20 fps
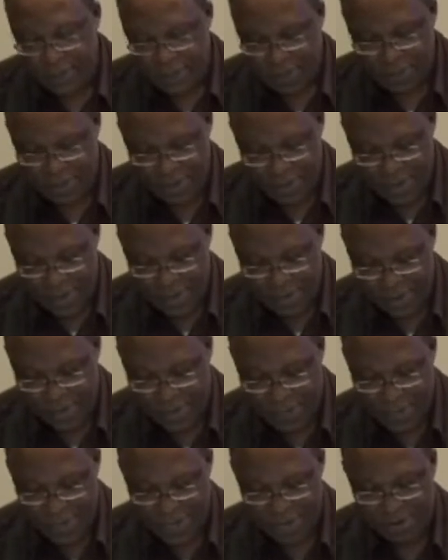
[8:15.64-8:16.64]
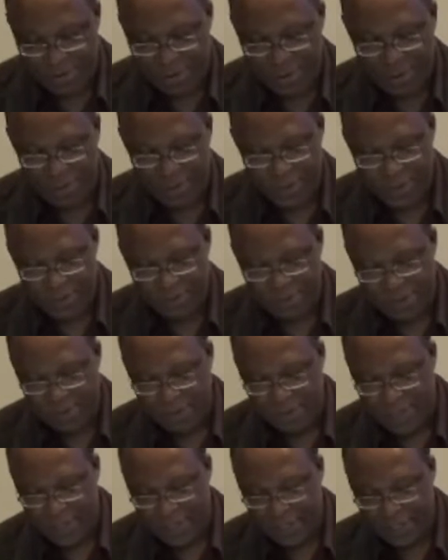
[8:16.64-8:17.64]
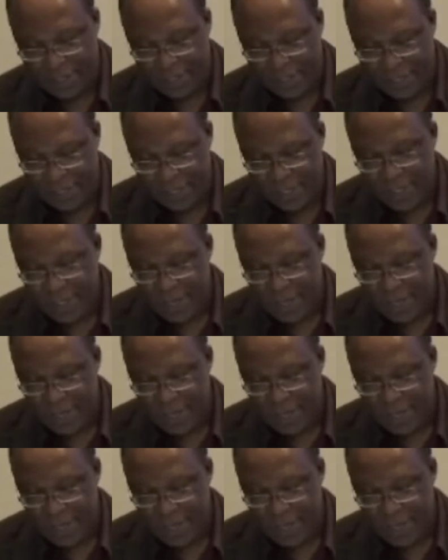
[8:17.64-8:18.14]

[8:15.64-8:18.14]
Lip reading: sorry, hold on, I've just lost my place here.